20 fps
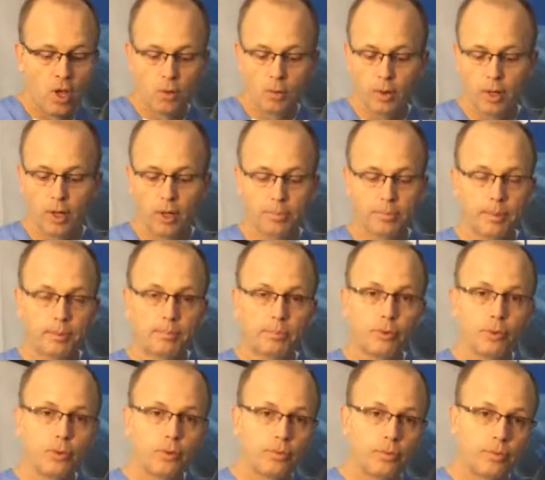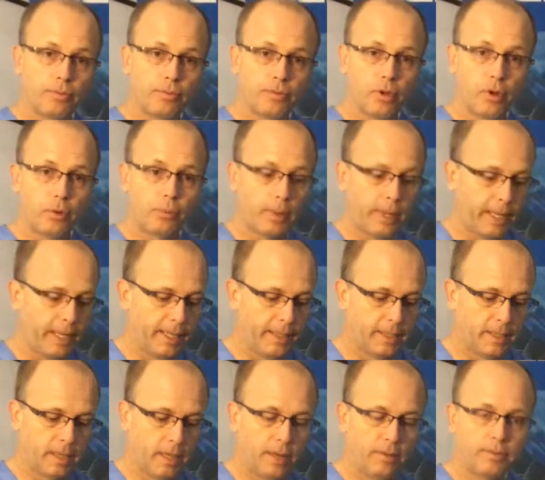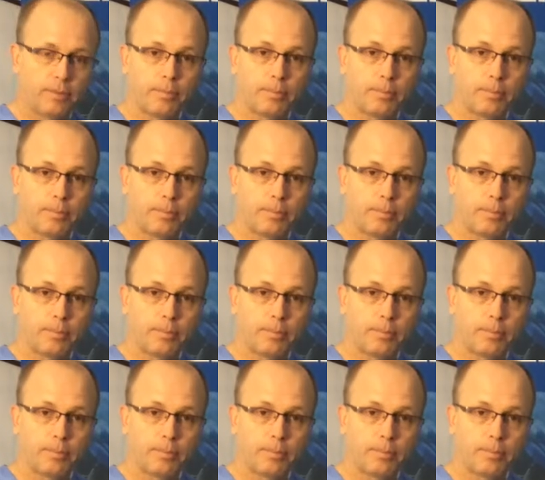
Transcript: will help improve the flow rate of